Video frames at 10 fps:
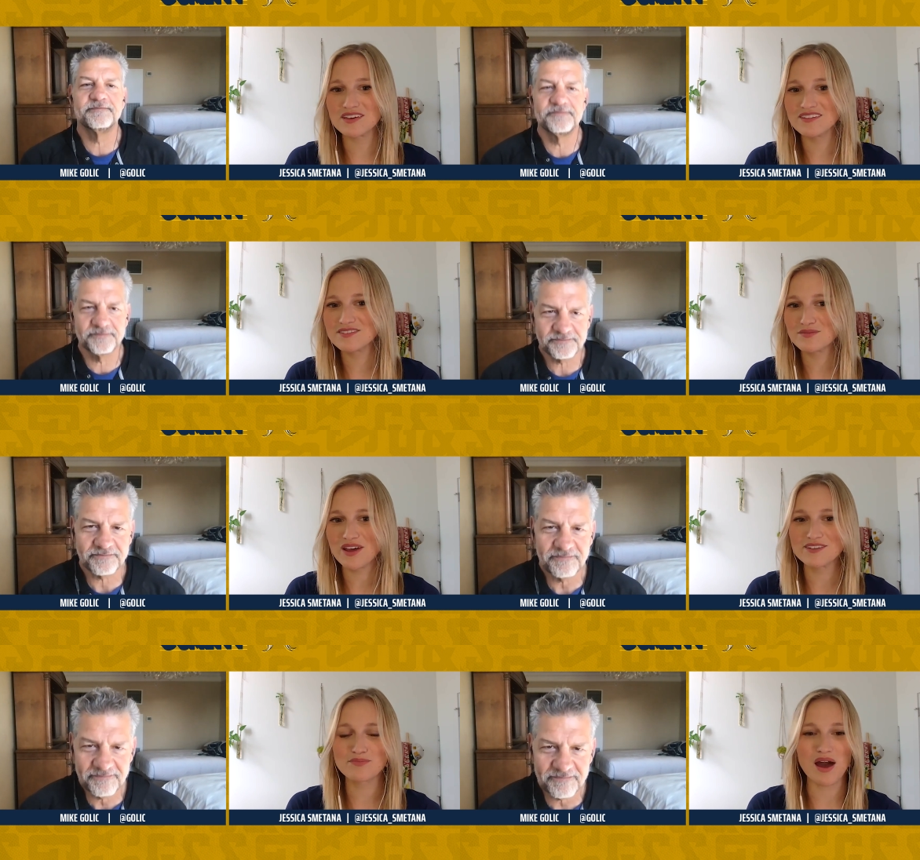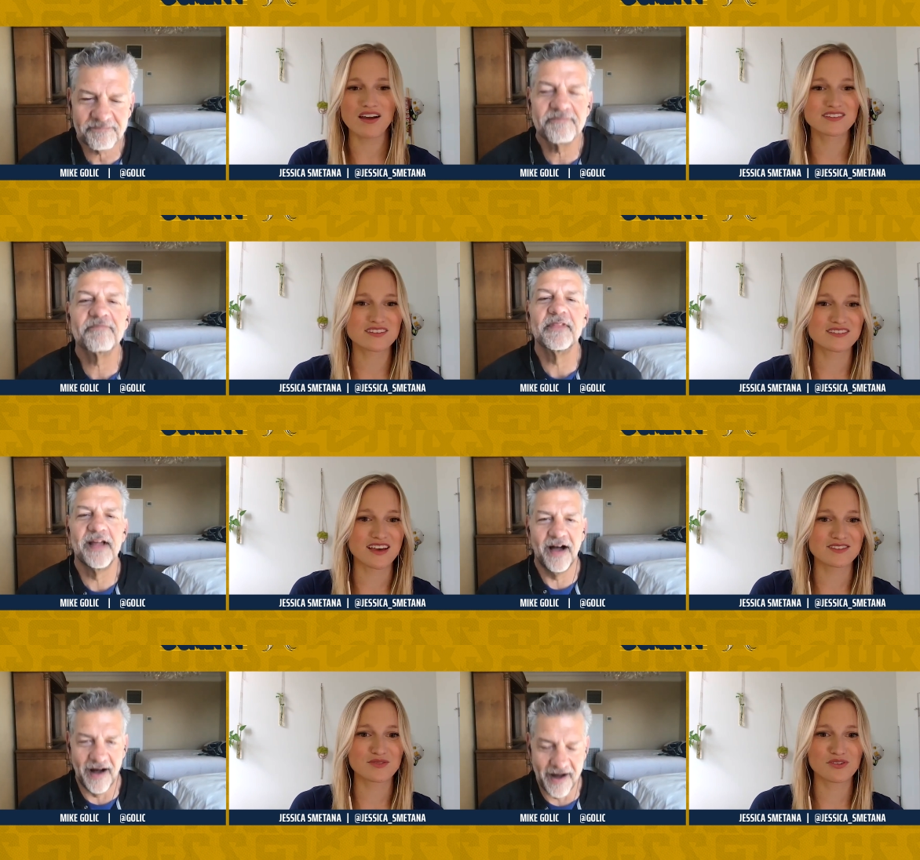Speaker 1: in some nice boxes,
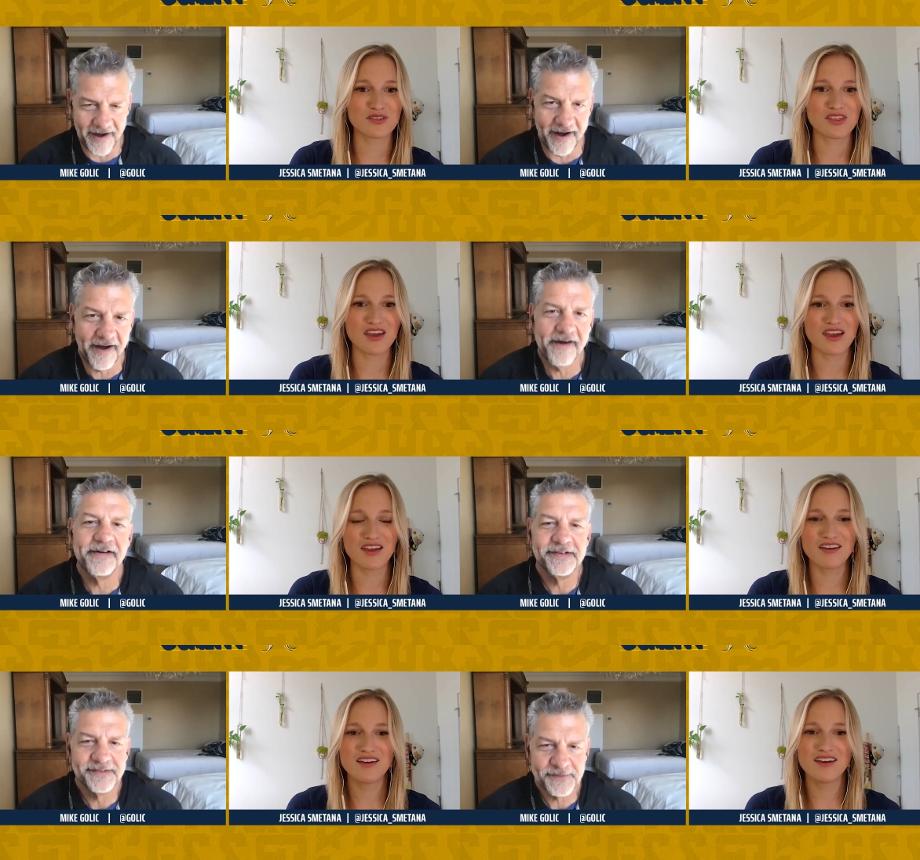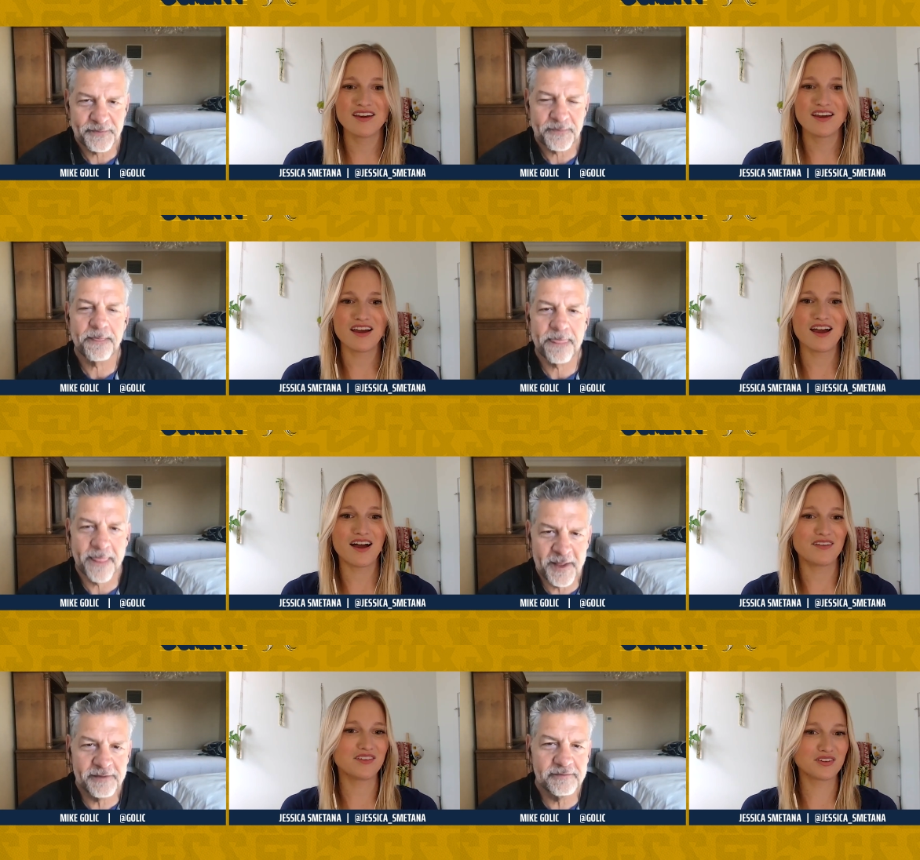that sort uh-huh. of thing.
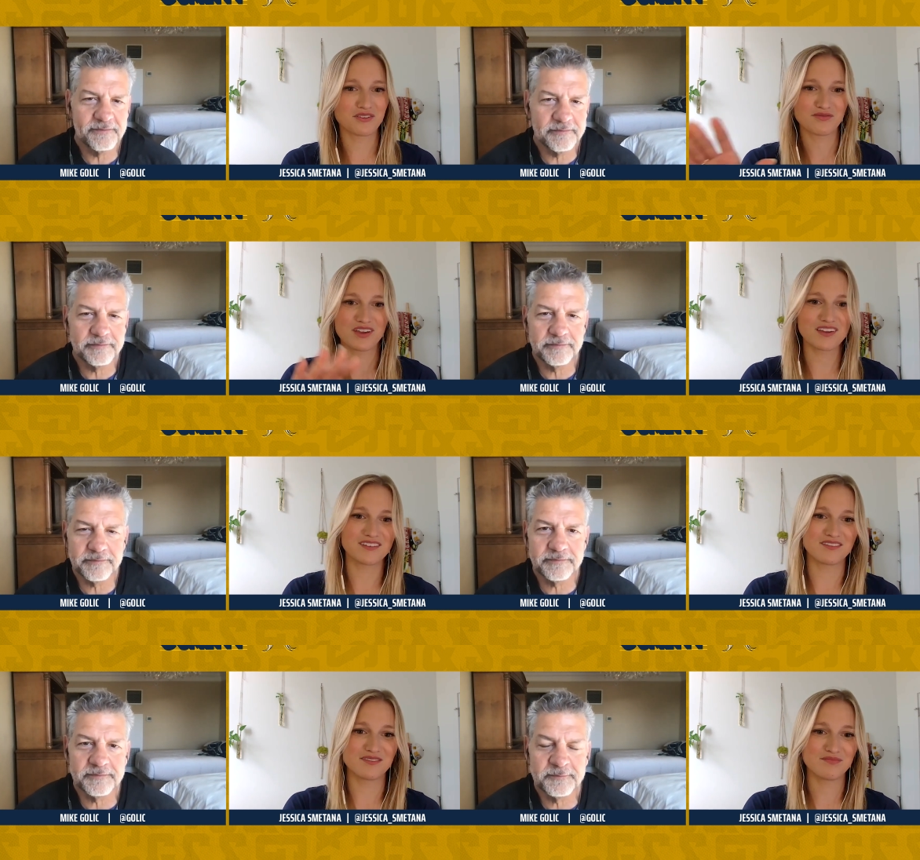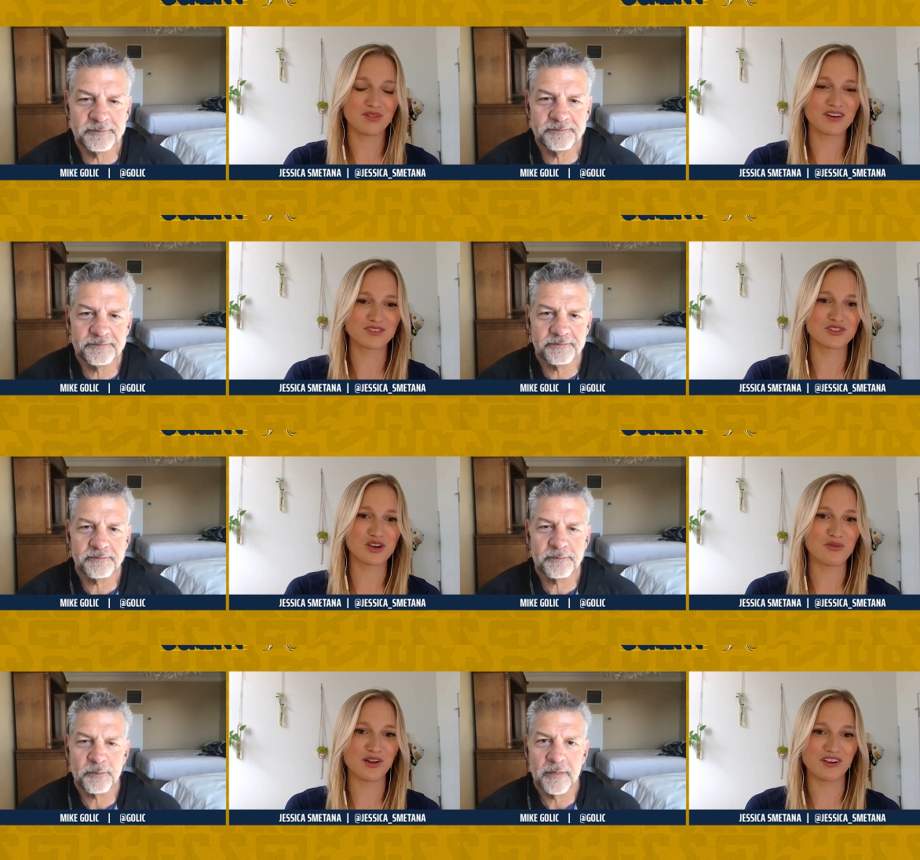Uh, you know, get, plug the
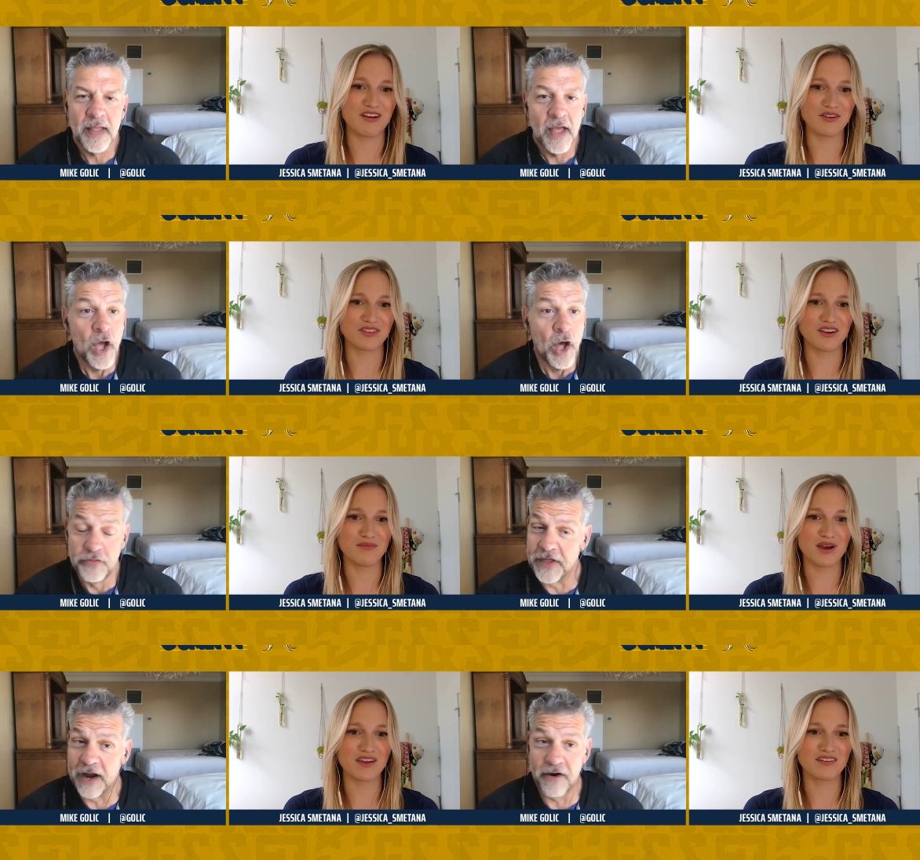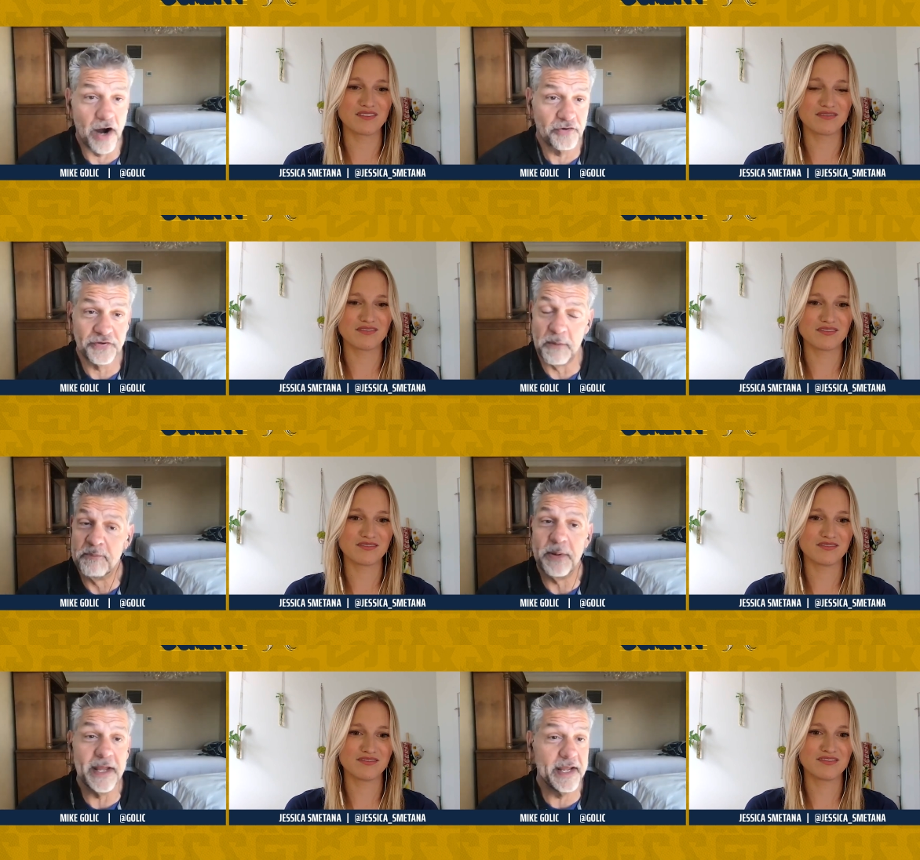show while you're out there. Mike.
Speaker 2: There are some
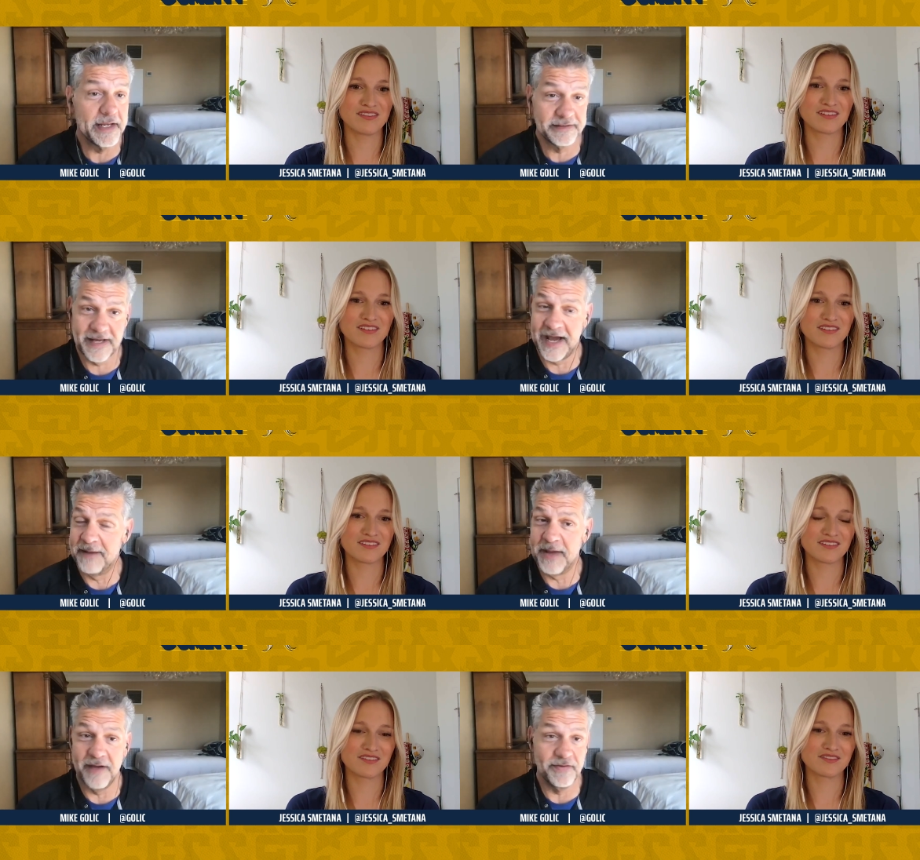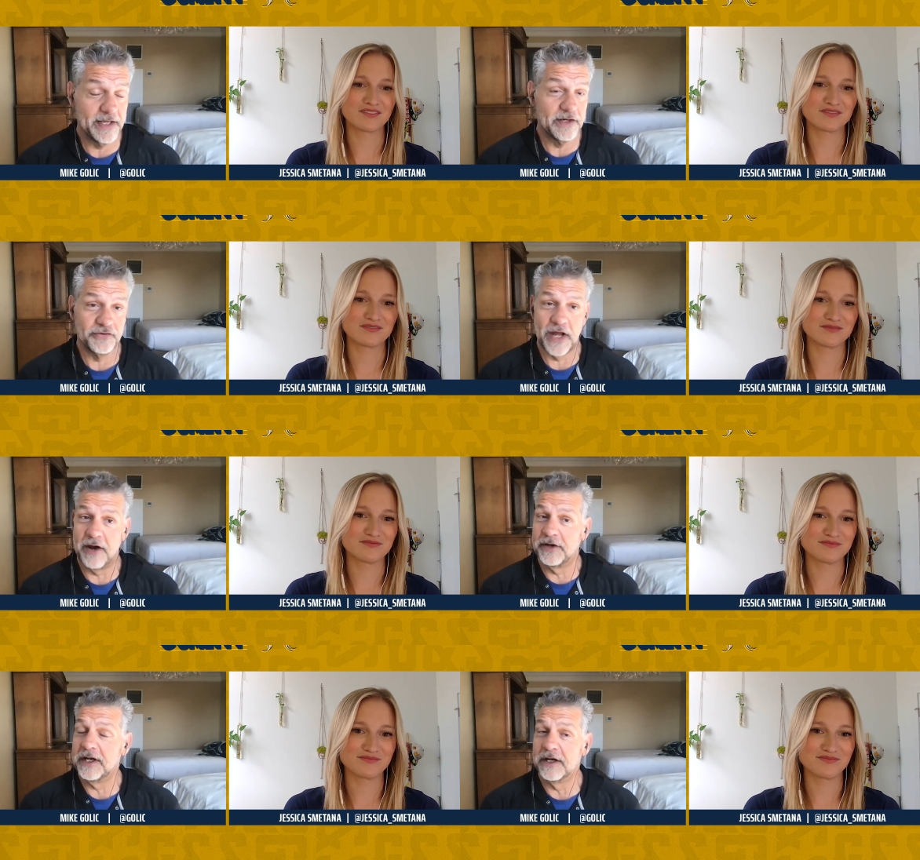big time heavy hitters
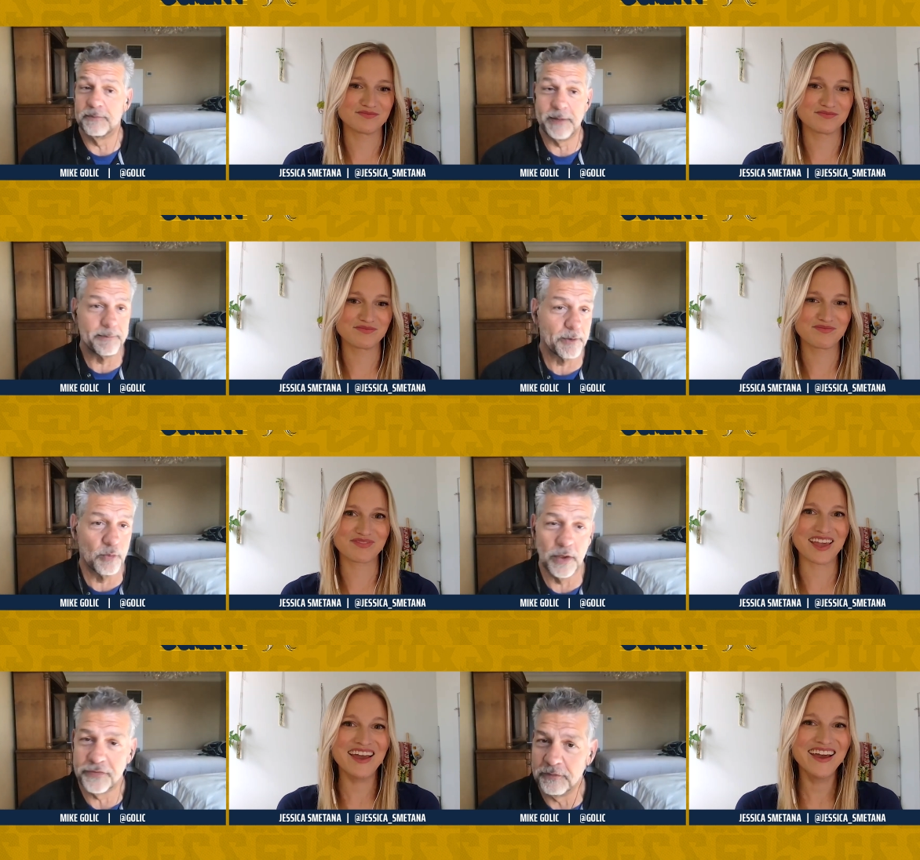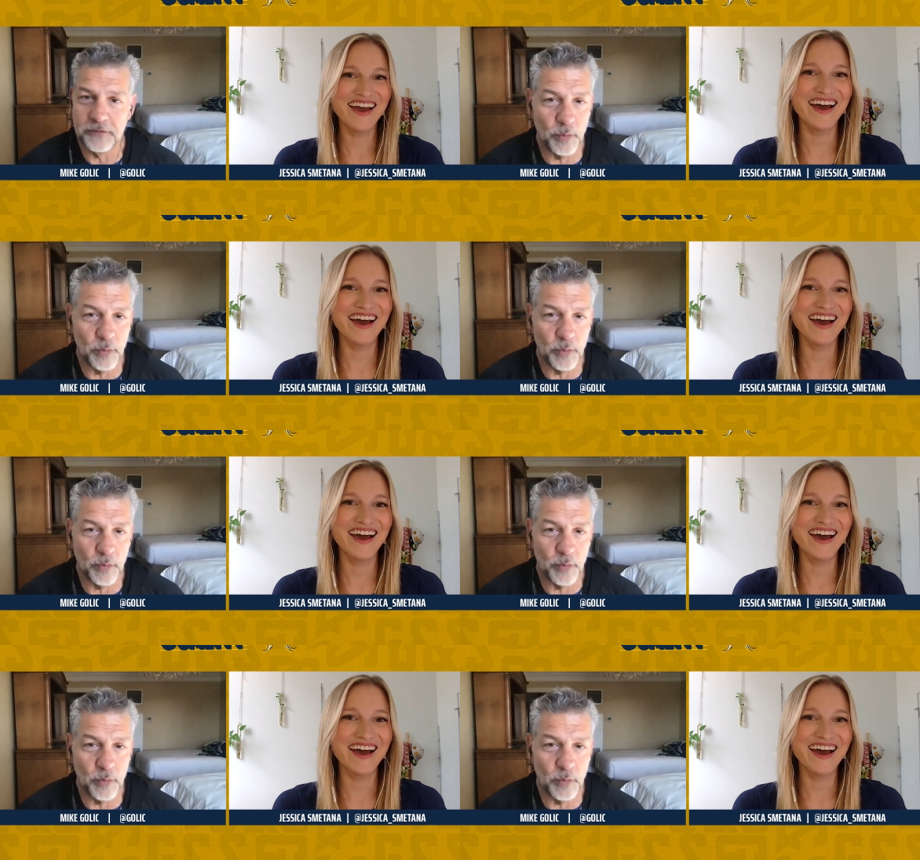out here. People with